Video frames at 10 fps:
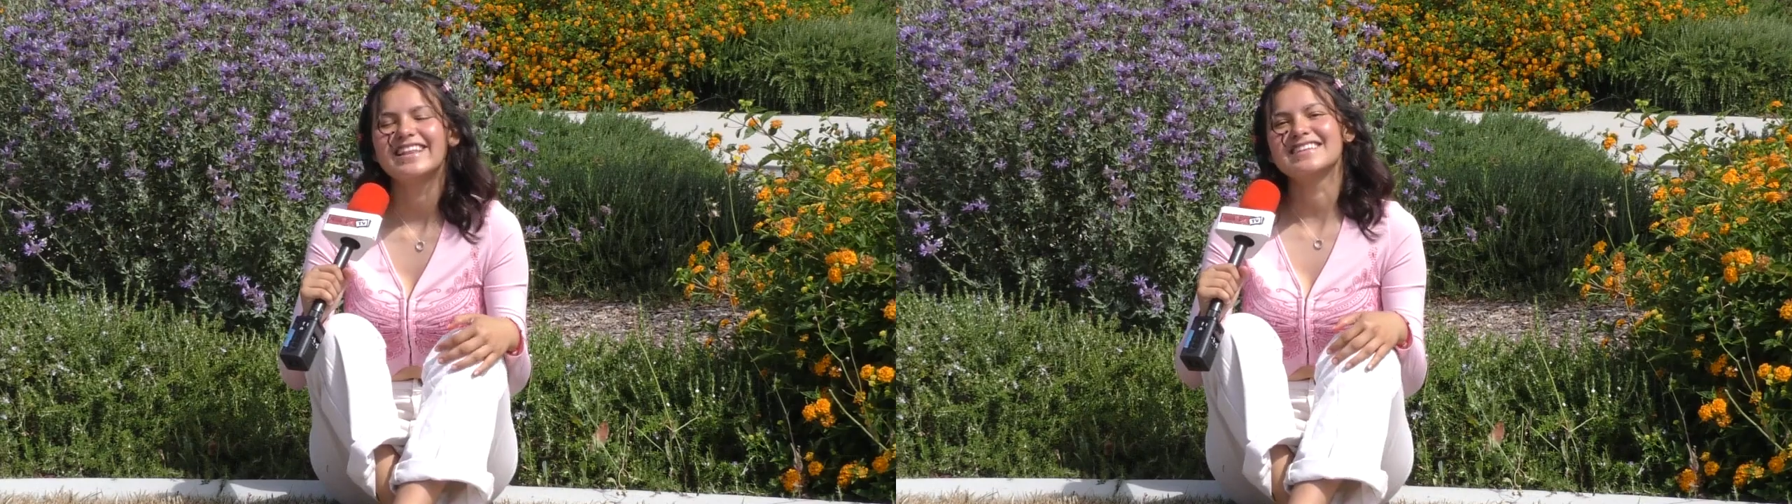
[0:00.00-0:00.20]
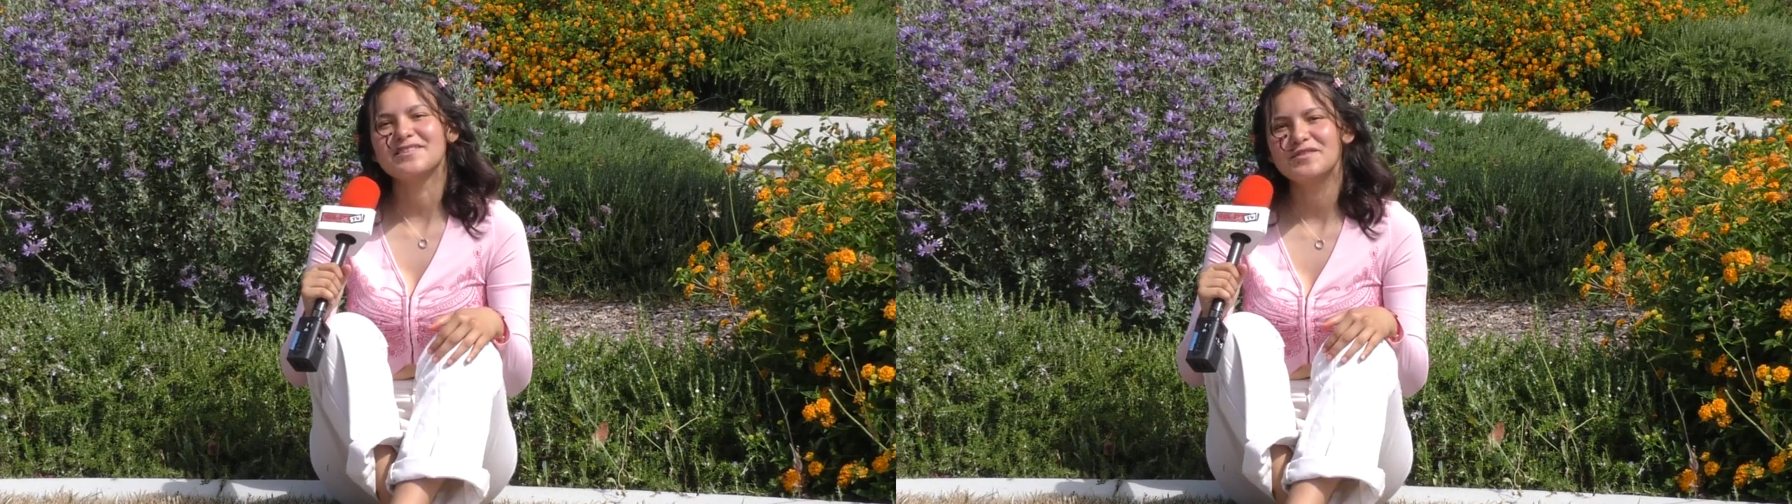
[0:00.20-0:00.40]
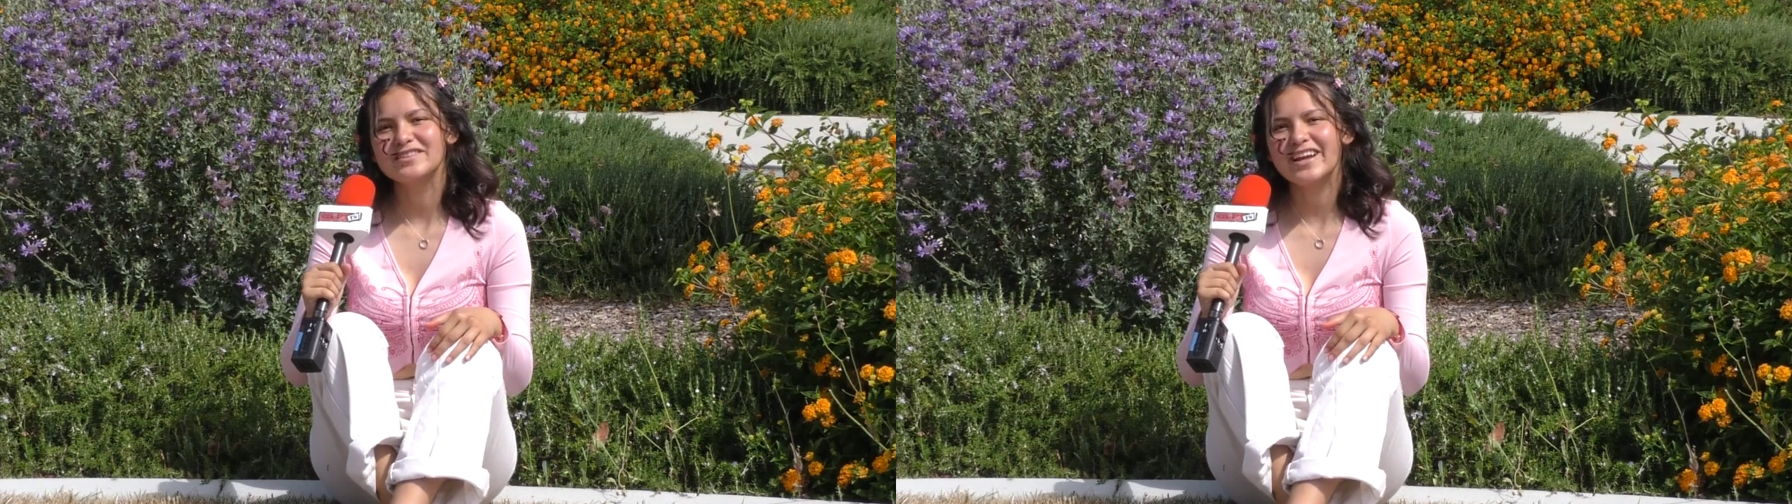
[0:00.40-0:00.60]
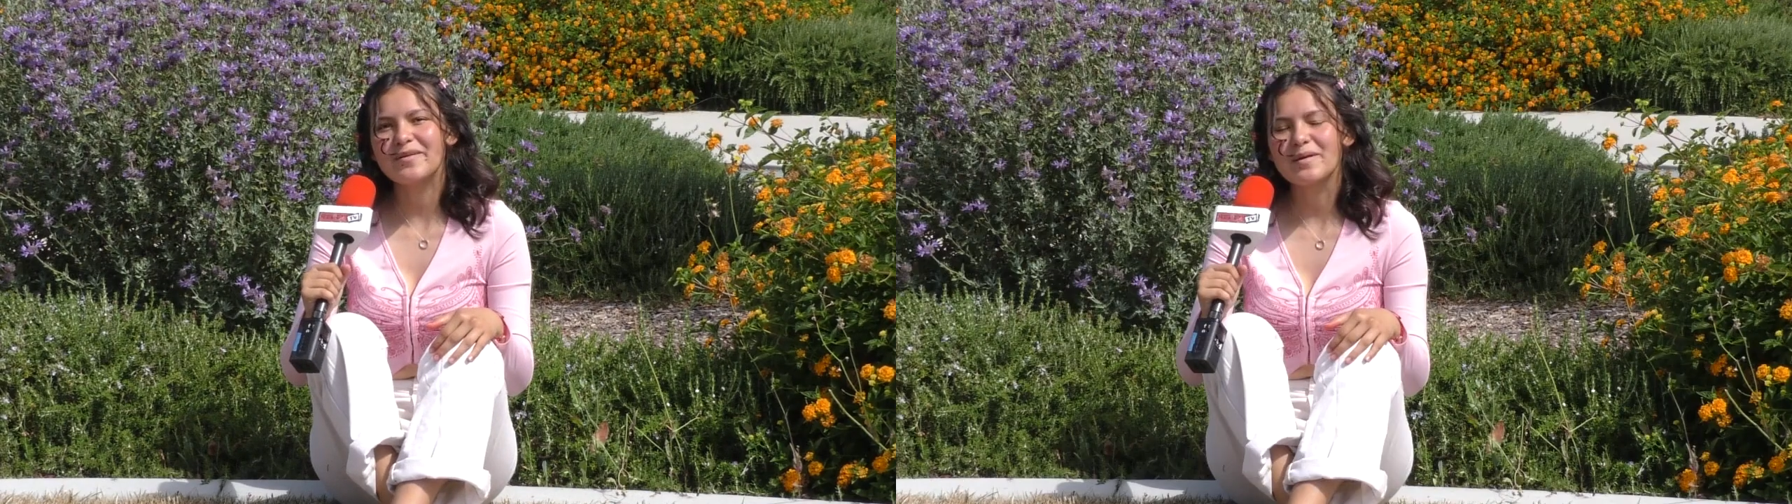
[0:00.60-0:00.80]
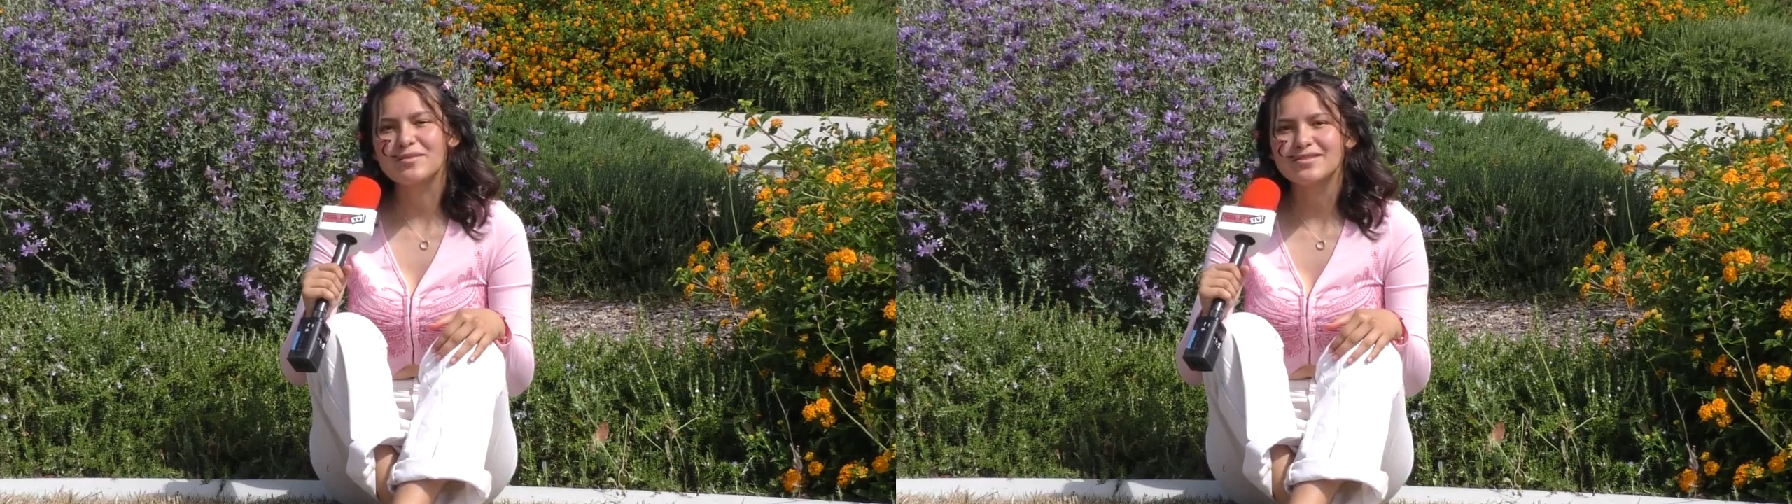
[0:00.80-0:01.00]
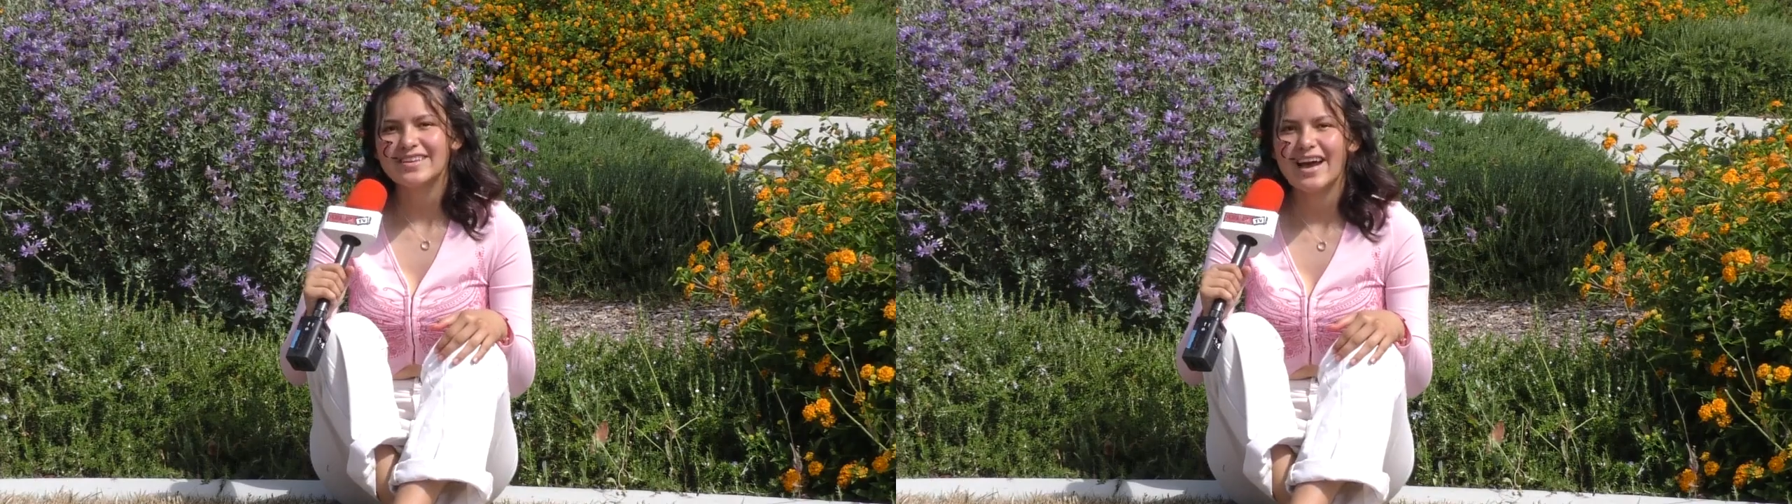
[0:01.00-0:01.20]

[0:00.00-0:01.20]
That's it for today, Rebels.